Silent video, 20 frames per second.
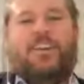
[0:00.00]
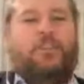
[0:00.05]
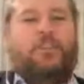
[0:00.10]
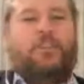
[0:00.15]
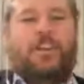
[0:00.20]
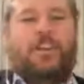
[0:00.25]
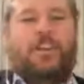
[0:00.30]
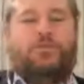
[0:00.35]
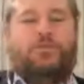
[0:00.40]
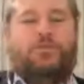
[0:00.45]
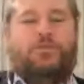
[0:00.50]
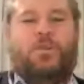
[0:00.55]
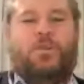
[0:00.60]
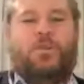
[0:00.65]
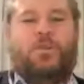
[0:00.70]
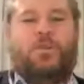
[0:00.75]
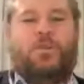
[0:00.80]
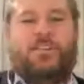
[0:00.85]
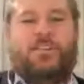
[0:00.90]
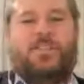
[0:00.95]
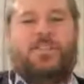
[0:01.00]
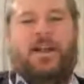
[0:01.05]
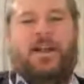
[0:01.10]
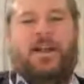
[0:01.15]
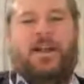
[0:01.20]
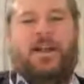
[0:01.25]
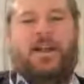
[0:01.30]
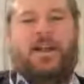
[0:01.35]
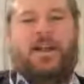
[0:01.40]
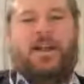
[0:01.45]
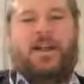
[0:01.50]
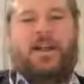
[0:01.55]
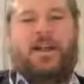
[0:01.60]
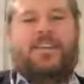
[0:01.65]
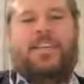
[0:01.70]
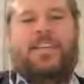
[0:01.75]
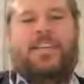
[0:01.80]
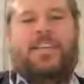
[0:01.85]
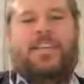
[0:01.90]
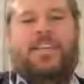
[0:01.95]
got some kind of
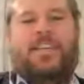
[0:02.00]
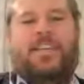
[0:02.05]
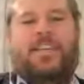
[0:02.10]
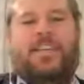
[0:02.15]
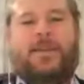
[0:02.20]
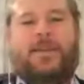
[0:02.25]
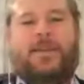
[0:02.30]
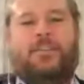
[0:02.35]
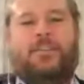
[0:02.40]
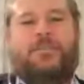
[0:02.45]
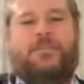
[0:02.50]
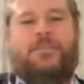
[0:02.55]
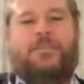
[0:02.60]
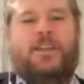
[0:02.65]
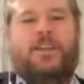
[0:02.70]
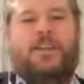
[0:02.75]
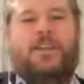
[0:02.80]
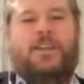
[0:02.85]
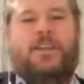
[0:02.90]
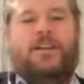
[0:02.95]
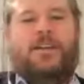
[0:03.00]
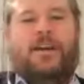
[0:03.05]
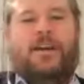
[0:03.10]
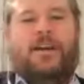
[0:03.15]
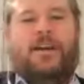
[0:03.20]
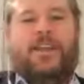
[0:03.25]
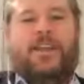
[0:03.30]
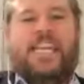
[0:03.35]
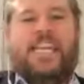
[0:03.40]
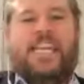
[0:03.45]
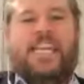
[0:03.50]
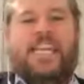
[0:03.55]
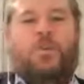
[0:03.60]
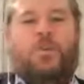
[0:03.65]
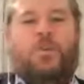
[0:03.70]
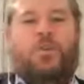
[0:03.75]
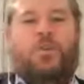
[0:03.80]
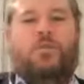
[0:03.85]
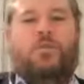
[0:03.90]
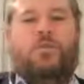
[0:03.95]
emo
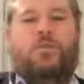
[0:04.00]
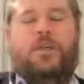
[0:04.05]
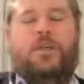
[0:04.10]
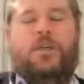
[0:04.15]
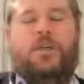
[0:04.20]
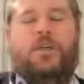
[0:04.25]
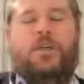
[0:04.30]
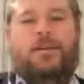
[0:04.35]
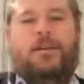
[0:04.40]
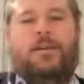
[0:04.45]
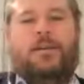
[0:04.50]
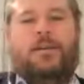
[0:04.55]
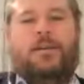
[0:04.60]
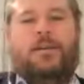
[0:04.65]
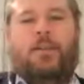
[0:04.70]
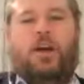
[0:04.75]
lingerie model chick.